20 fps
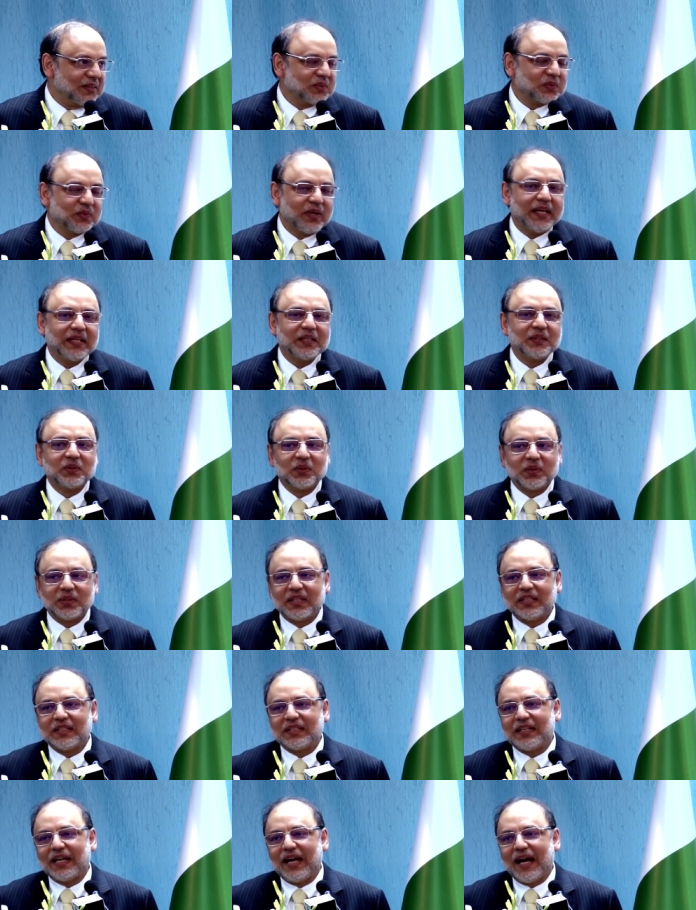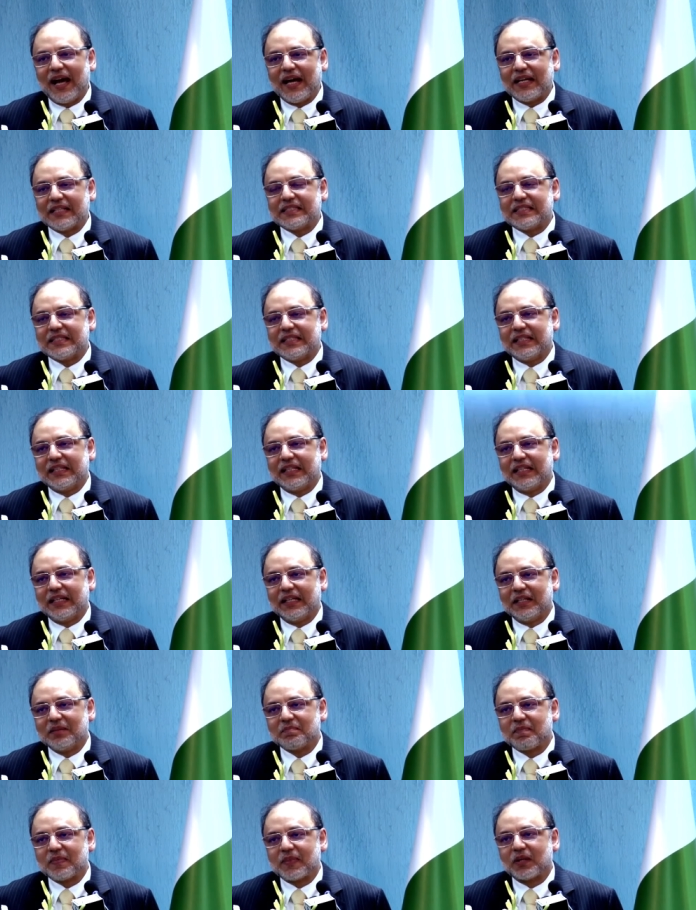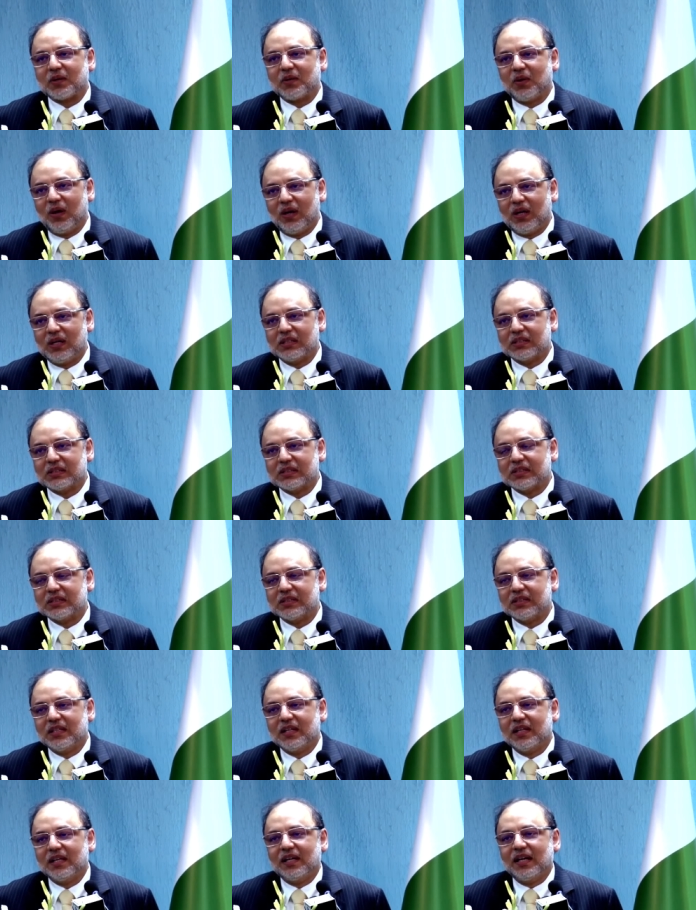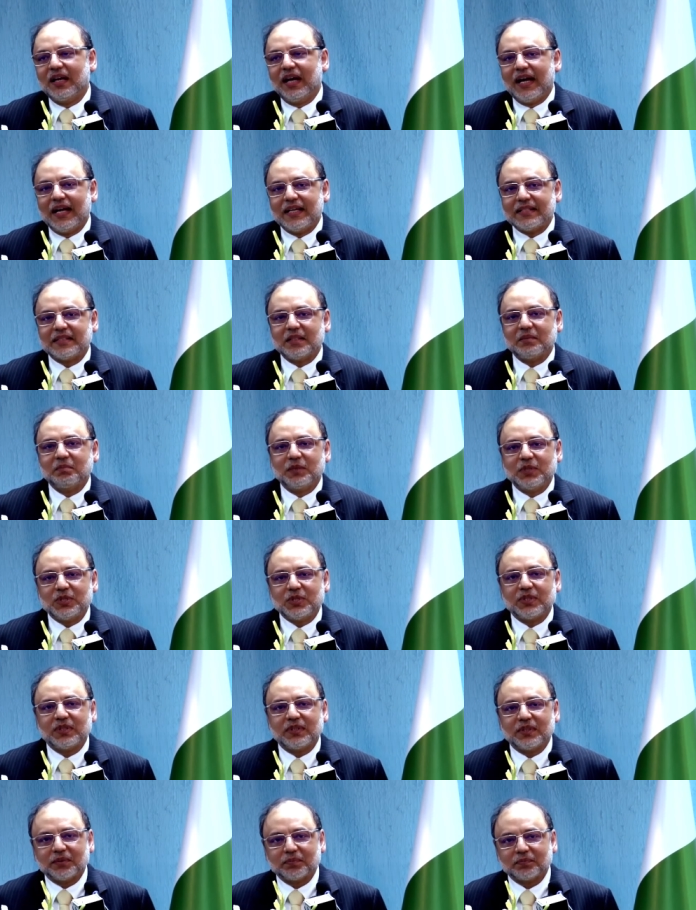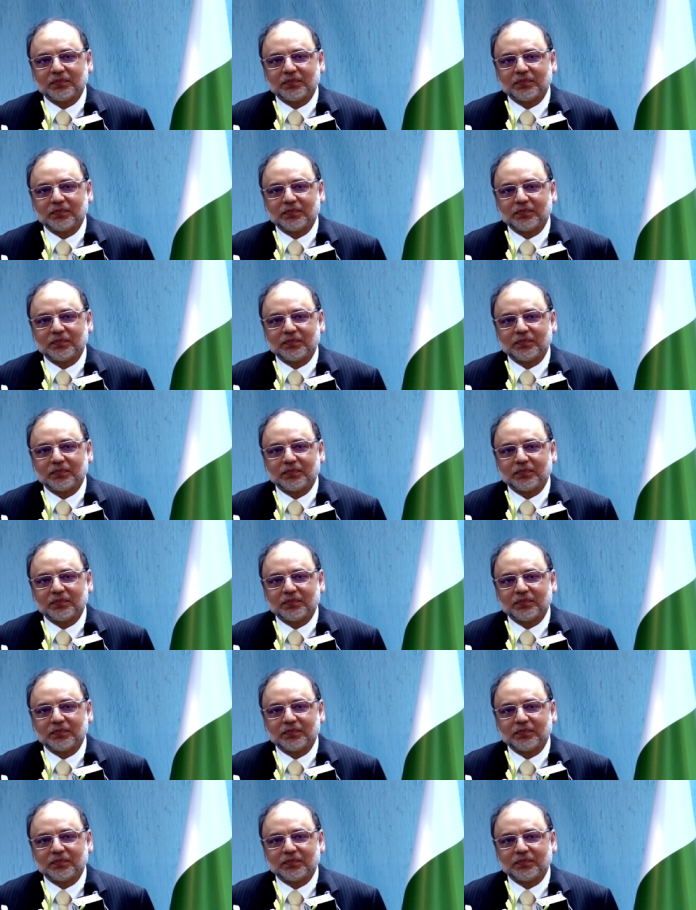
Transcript: So I took it as a cause, as a mission.